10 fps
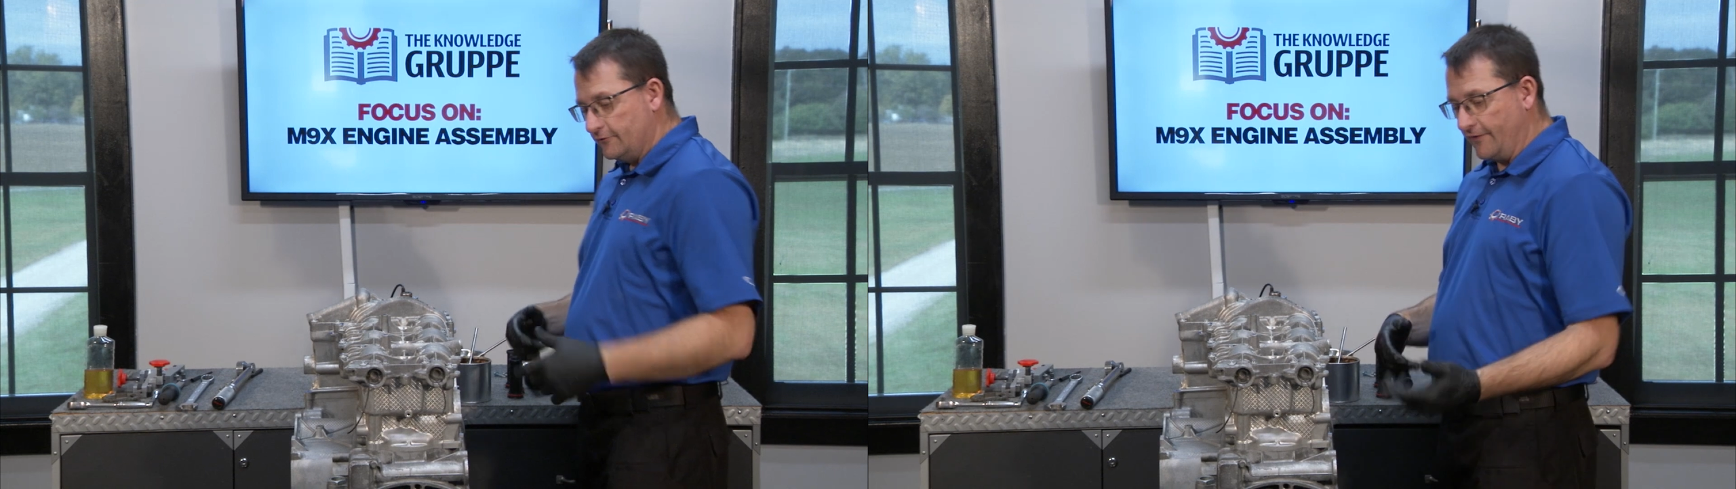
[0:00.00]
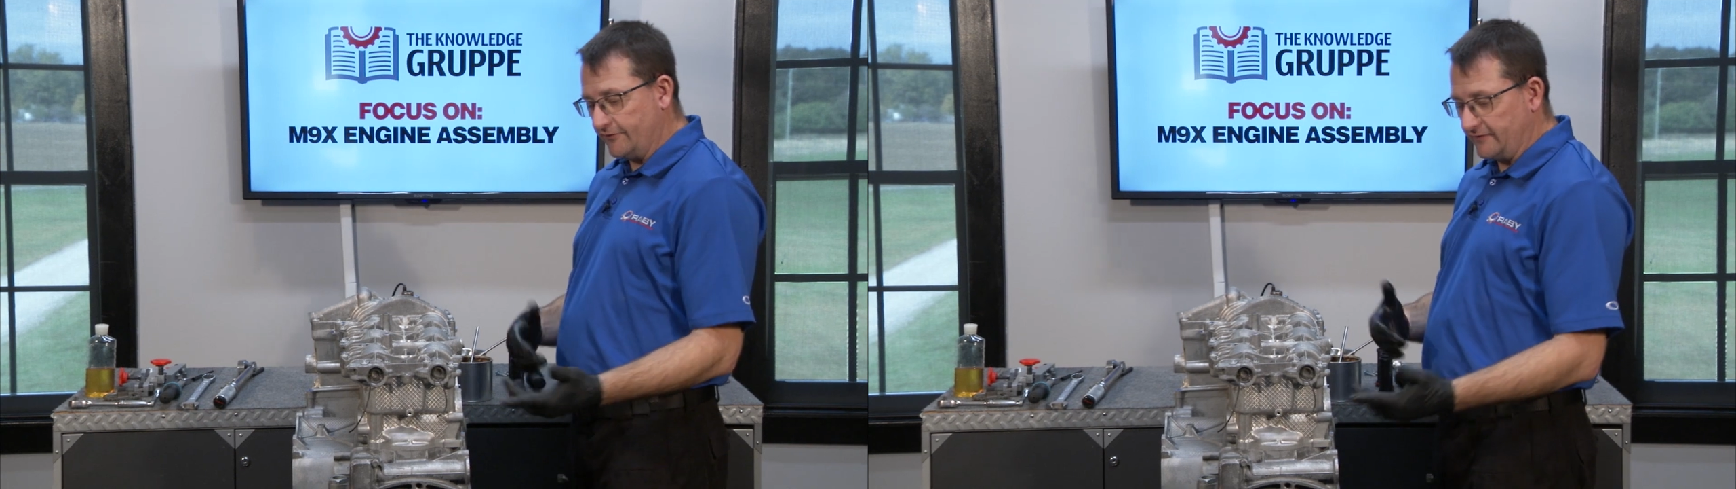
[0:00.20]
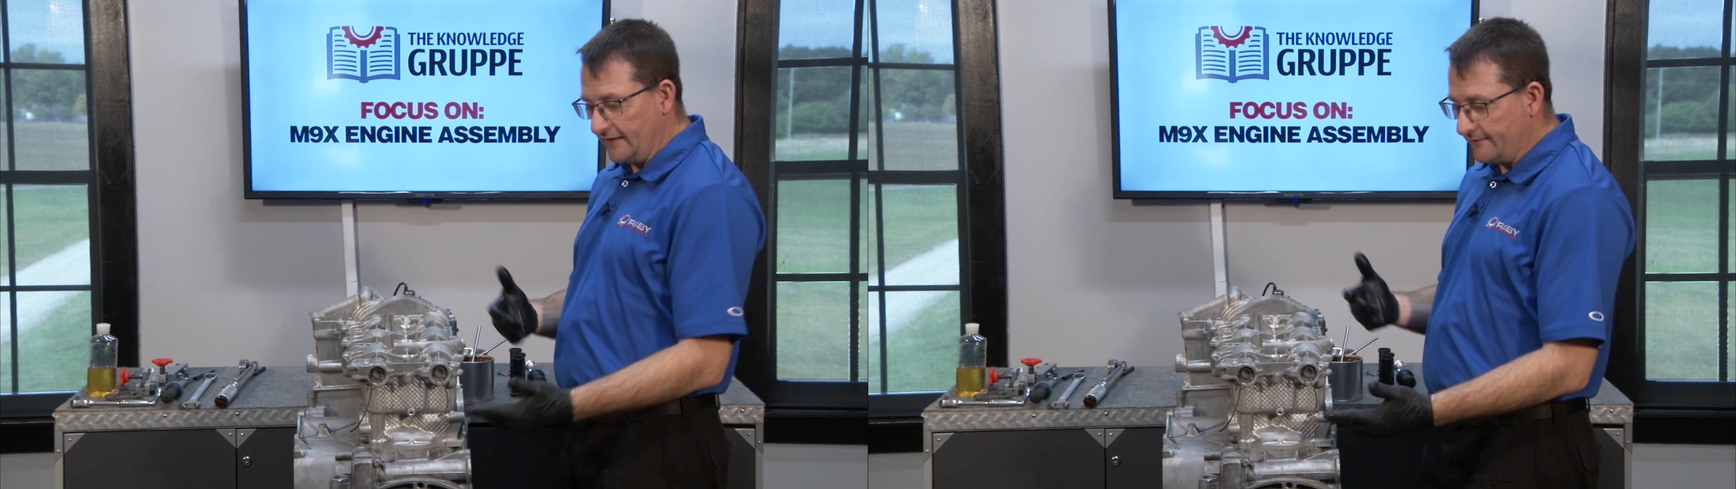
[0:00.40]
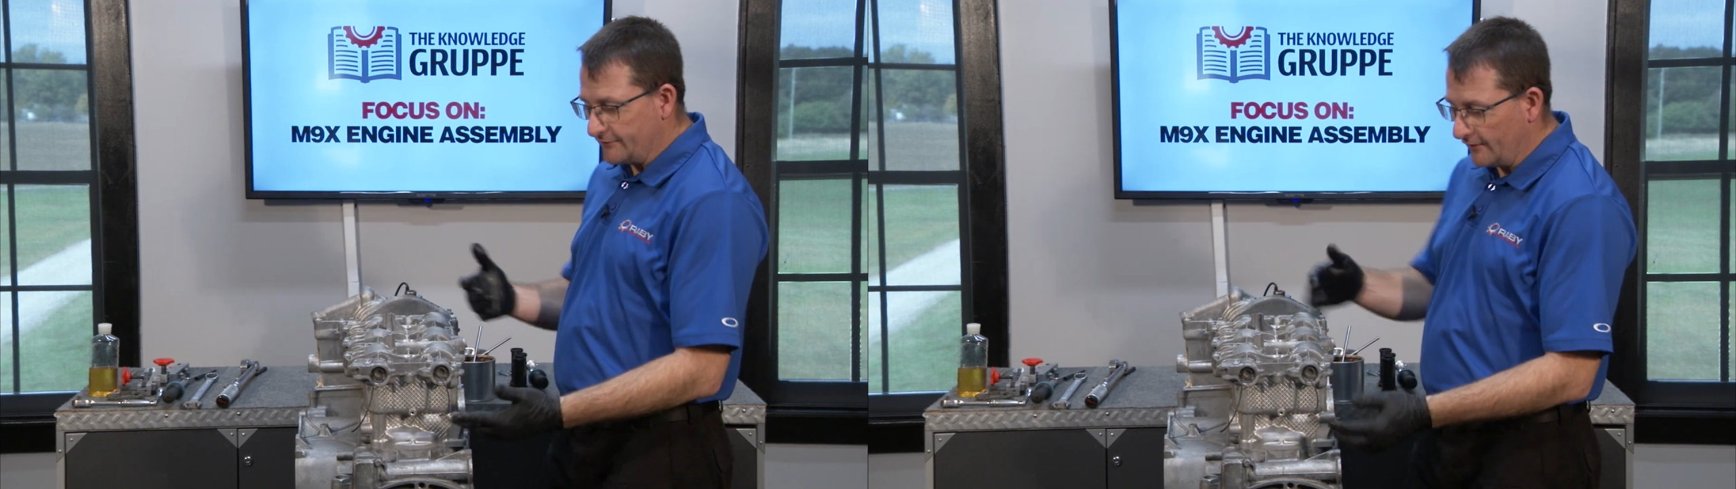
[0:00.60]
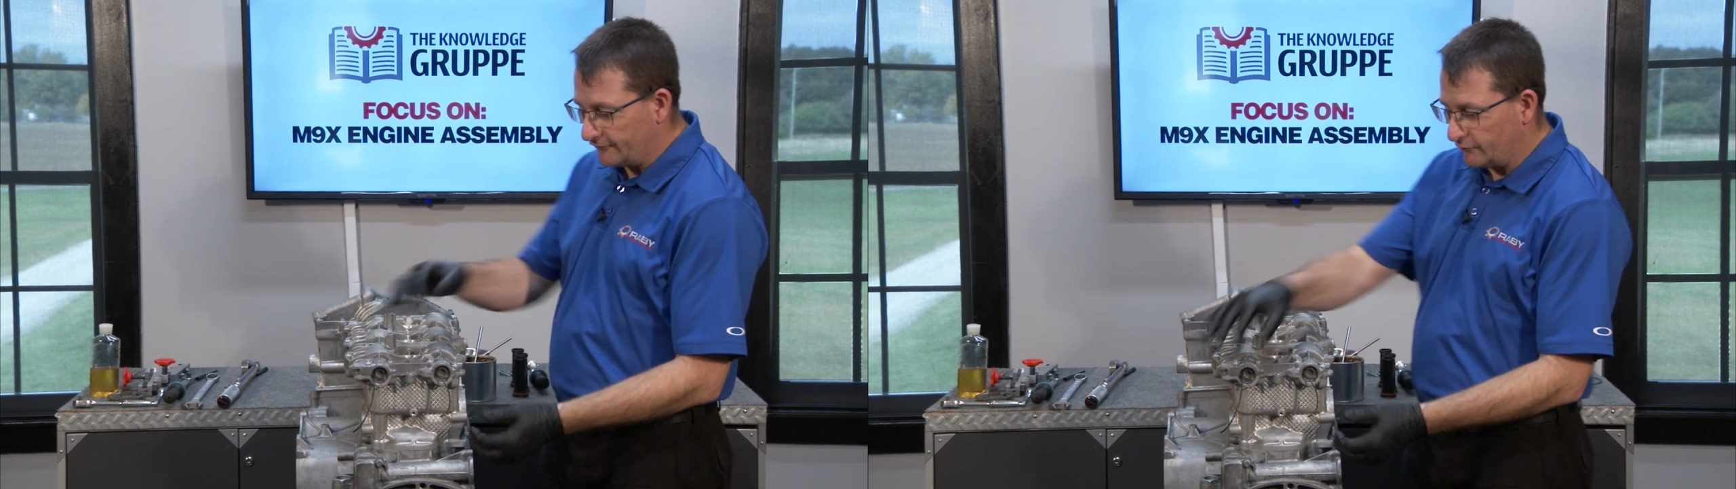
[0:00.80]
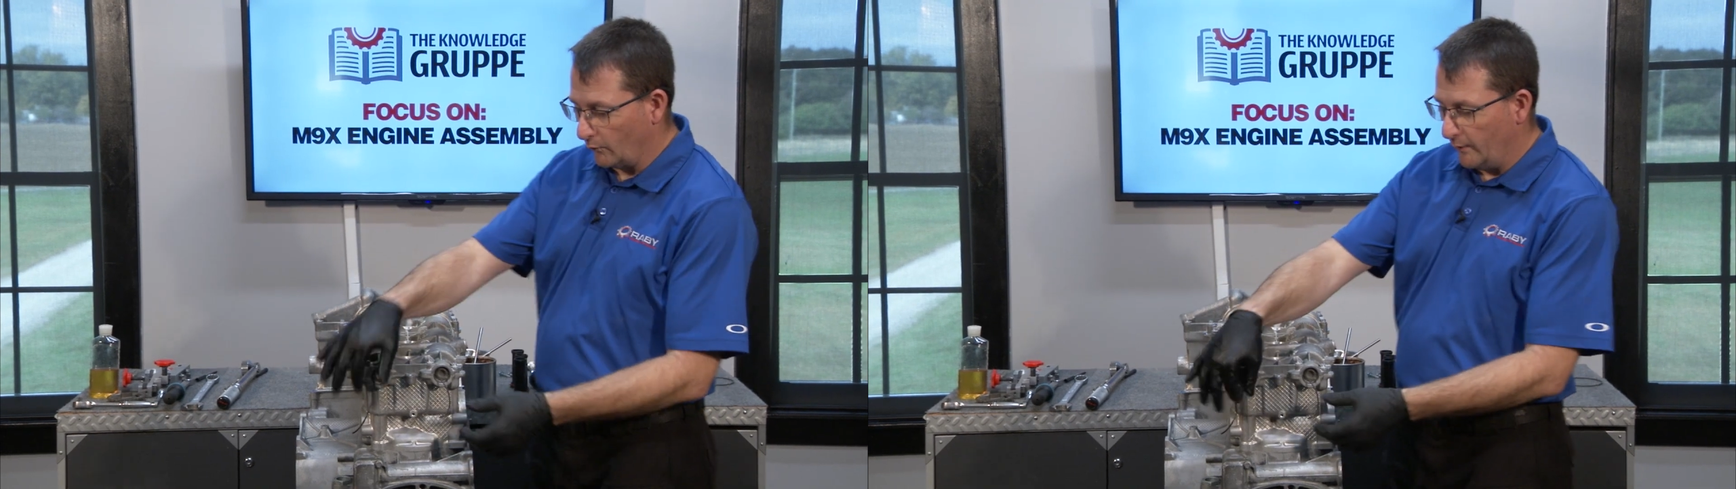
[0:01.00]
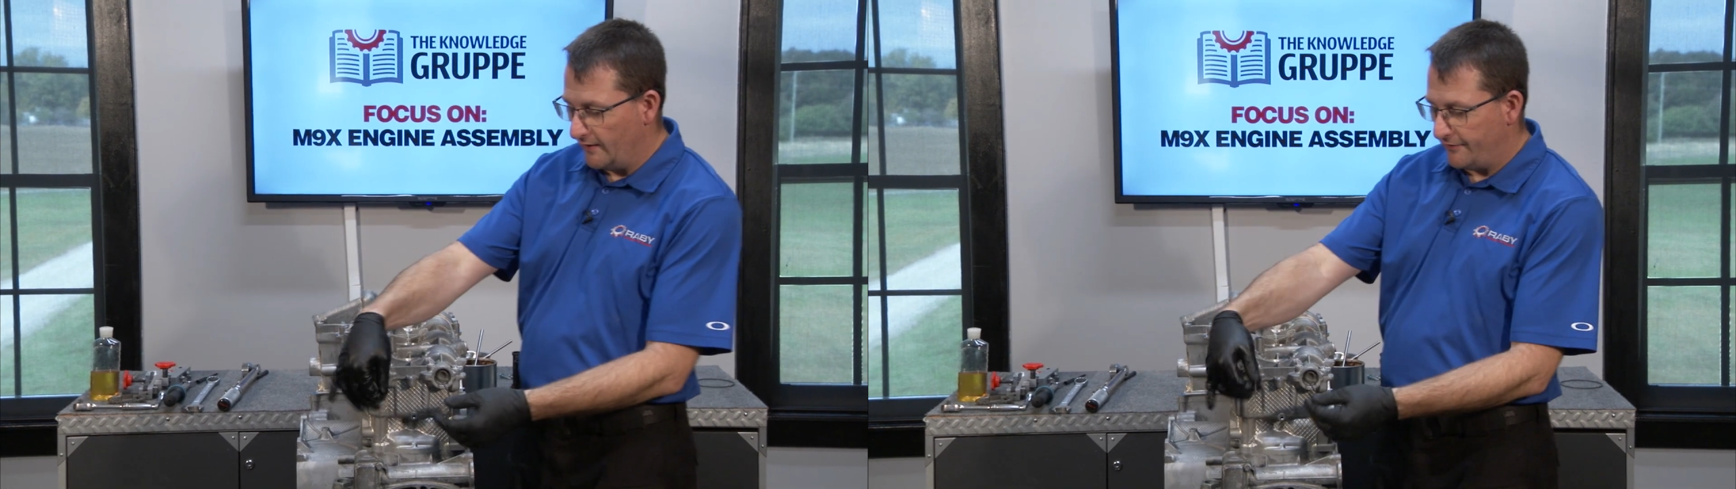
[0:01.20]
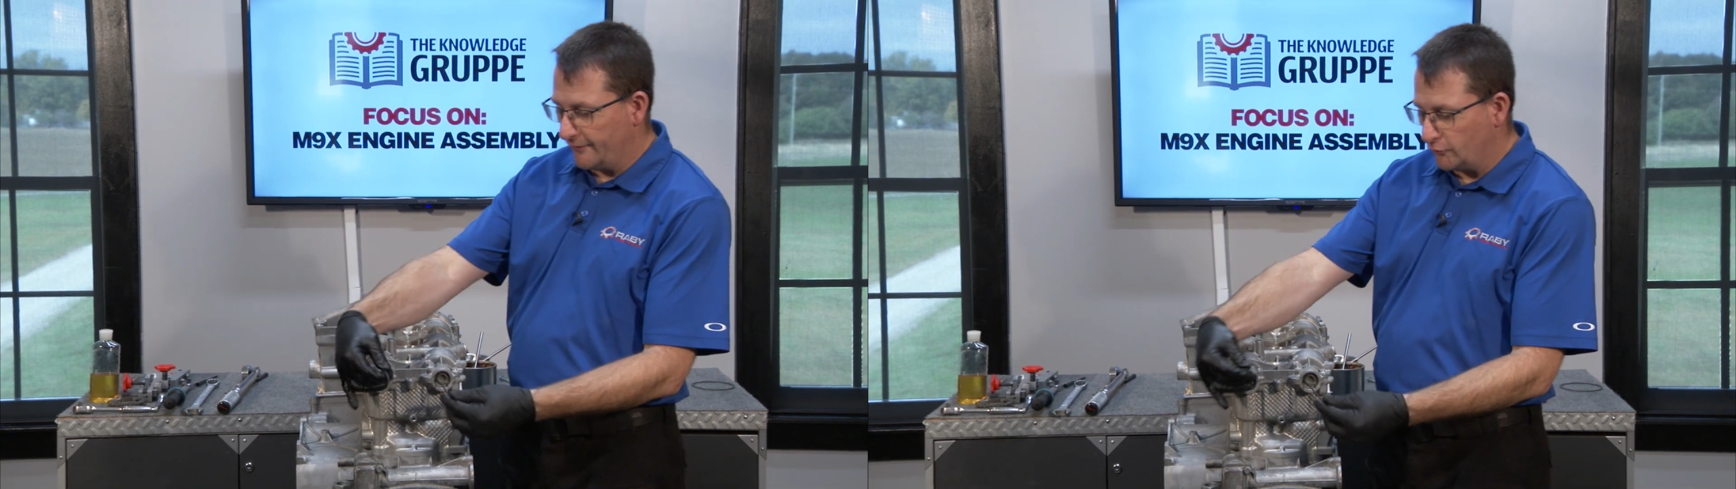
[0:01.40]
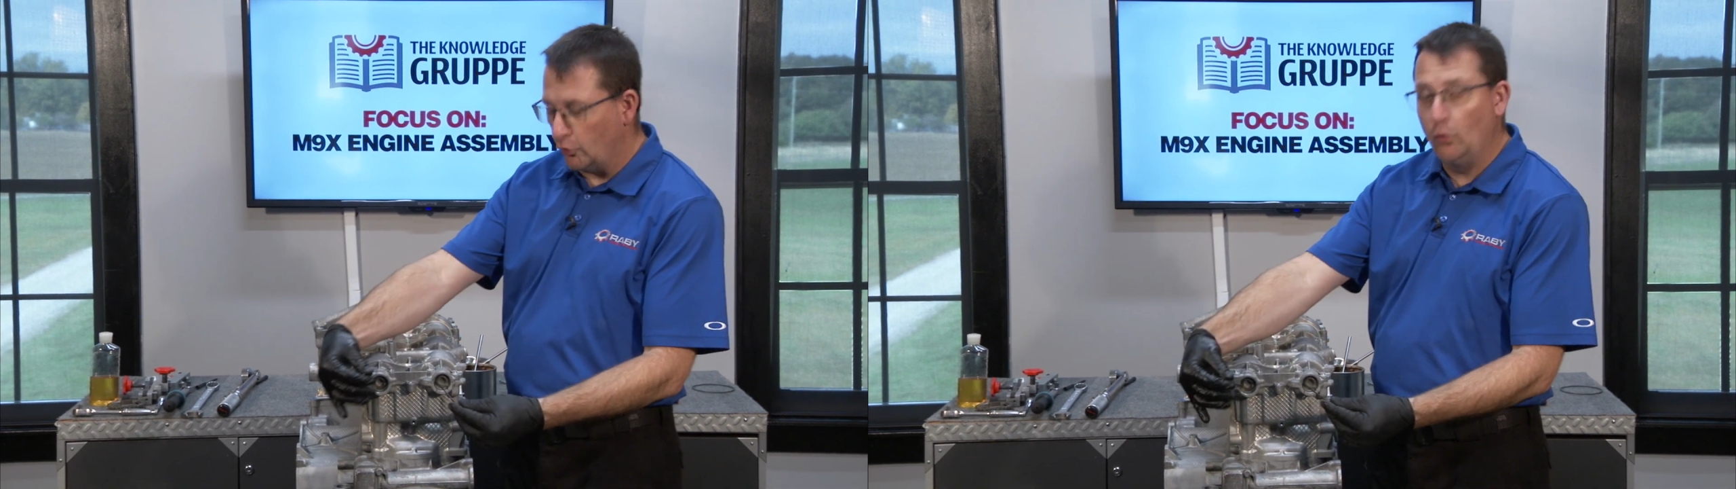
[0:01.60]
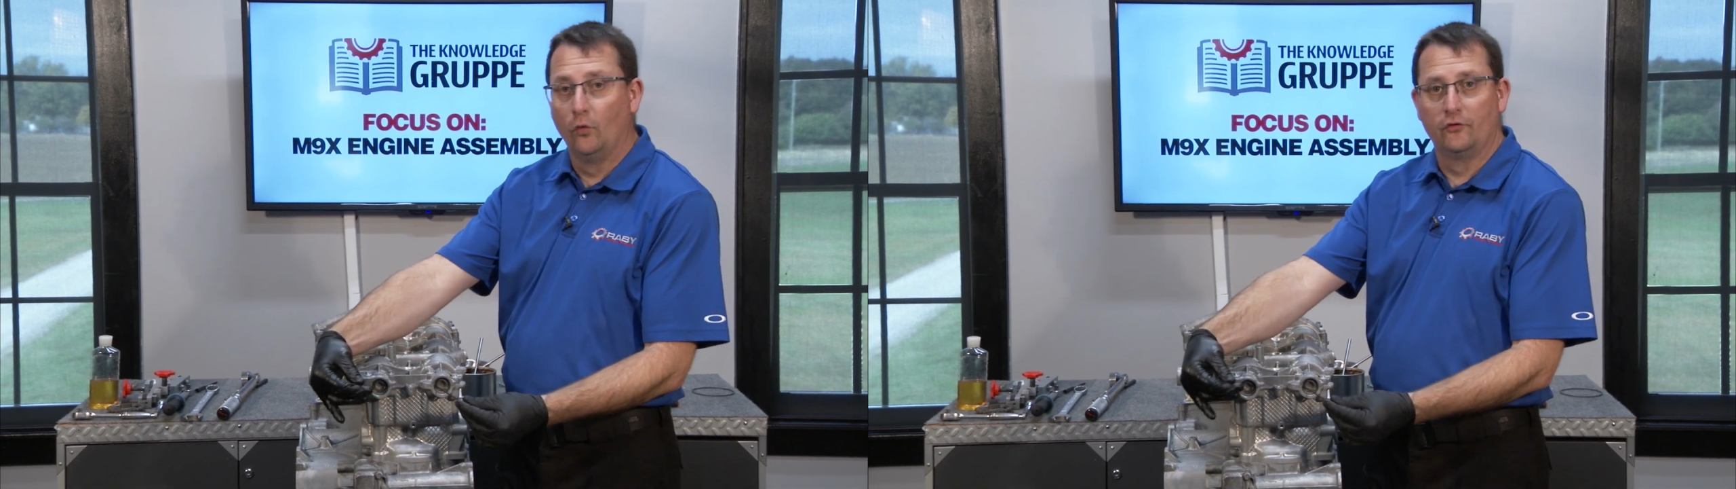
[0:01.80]
So this leaves us with the
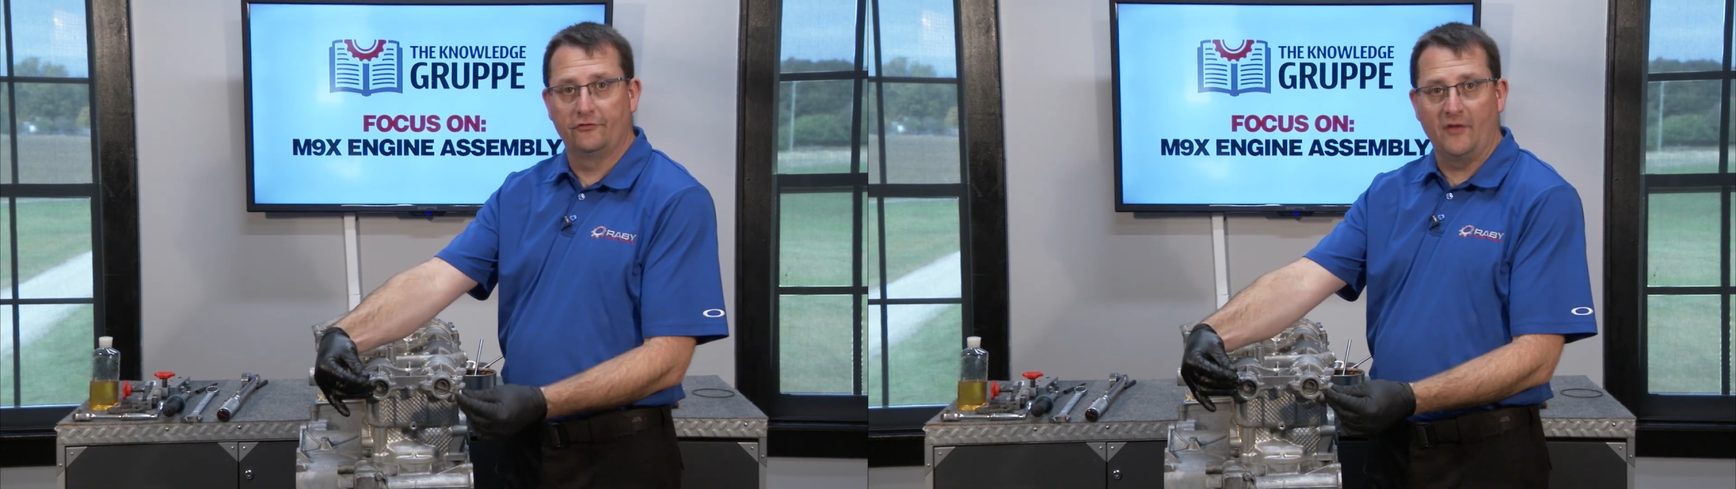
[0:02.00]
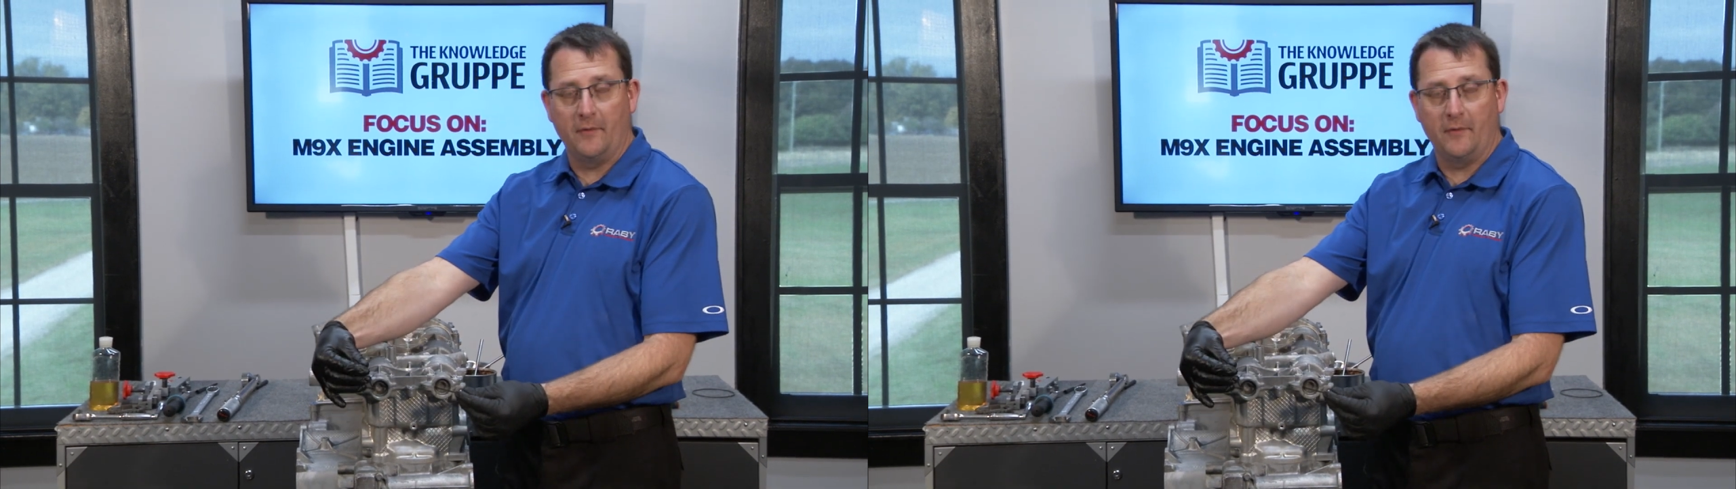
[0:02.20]
tools that